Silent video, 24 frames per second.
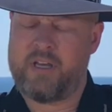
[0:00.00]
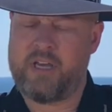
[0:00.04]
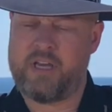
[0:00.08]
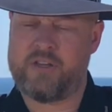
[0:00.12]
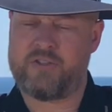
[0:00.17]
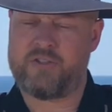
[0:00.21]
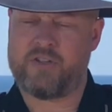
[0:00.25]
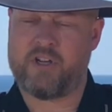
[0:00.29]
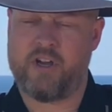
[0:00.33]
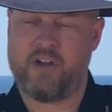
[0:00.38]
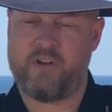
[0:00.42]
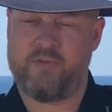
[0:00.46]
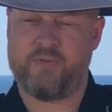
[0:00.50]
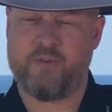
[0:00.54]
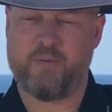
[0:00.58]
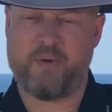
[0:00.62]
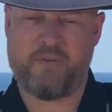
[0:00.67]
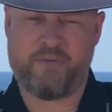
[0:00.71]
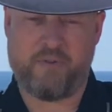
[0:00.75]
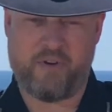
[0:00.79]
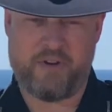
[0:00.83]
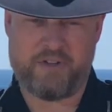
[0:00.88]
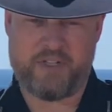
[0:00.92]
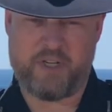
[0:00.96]
Yeah, so from
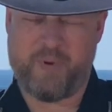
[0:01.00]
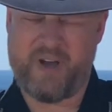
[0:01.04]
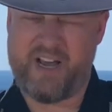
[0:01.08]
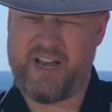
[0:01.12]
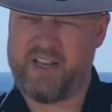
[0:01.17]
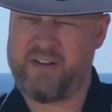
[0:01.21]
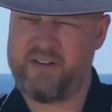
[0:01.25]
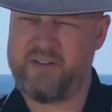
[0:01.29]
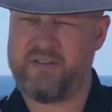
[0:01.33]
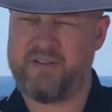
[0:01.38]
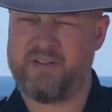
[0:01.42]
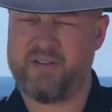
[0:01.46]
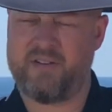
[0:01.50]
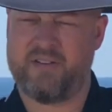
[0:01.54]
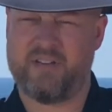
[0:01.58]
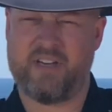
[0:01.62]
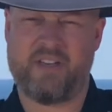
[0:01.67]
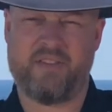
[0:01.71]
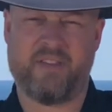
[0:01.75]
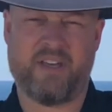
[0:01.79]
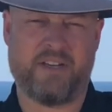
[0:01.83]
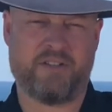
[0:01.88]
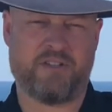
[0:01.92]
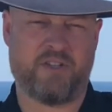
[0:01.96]
our forensic partners,
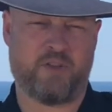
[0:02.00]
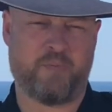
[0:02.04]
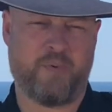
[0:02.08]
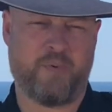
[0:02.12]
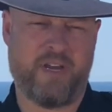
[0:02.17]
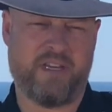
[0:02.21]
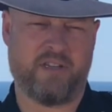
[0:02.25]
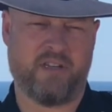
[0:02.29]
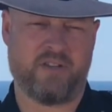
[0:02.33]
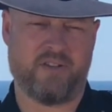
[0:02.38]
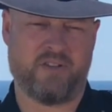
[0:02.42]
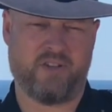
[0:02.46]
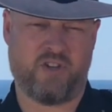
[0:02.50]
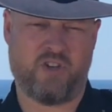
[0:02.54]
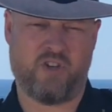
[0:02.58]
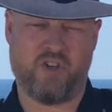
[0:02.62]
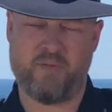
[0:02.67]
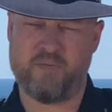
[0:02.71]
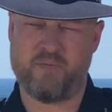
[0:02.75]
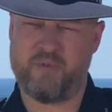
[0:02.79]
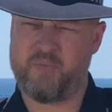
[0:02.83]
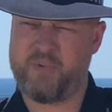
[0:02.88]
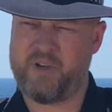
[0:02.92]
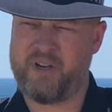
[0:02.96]
they suspect it is a
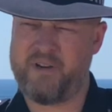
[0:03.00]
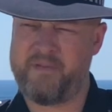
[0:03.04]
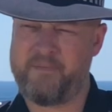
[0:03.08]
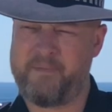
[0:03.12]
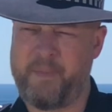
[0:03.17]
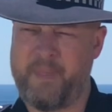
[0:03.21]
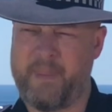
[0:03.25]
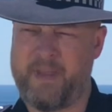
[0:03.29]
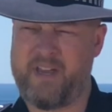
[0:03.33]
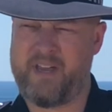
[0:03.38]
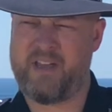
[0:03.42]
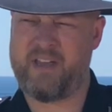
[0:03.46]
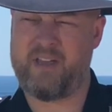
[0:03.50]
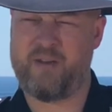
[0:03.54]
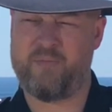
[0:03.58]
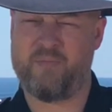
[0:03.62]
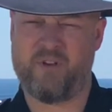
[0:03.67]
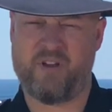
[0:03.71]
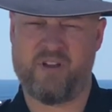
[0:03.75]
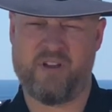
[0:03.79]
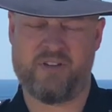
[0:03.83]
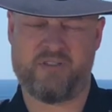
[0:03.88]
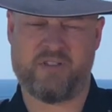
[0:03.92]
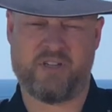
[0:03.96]
human bone.
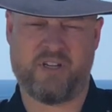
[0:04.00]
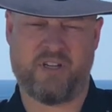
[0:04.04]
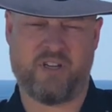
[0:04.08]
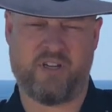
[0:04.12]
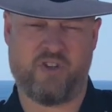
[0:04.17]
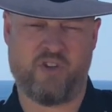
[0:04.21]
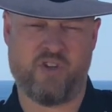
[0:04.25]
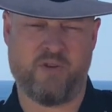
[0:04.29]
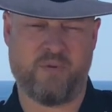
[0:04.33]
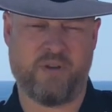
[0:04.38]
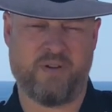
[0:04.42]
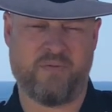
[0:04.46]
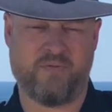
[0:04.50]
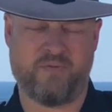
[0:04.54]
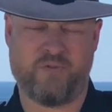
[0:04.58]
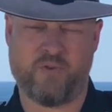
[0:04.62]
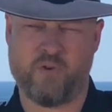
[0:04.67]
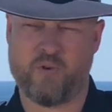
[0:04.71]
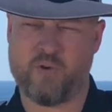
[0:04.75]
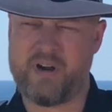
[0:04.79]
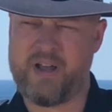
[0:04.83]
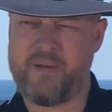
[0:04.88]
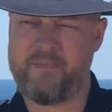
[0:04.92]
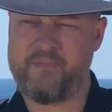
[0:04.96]
It's a human
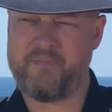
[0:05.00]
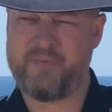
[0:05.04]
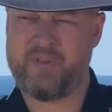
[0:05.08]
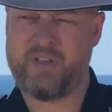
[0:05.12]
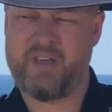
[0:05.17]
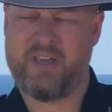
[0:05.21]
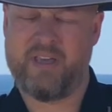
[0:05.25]
forearm.